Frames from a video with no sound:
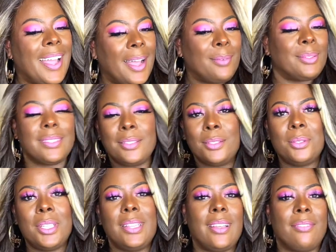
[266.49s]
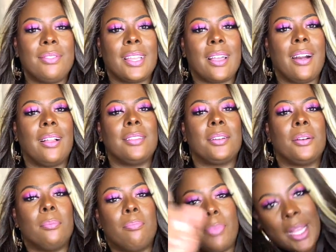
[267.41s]
Absolutely love the
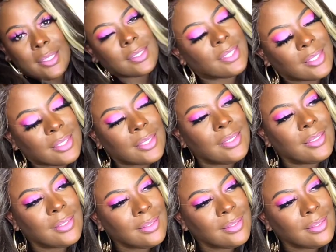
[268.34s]
color, but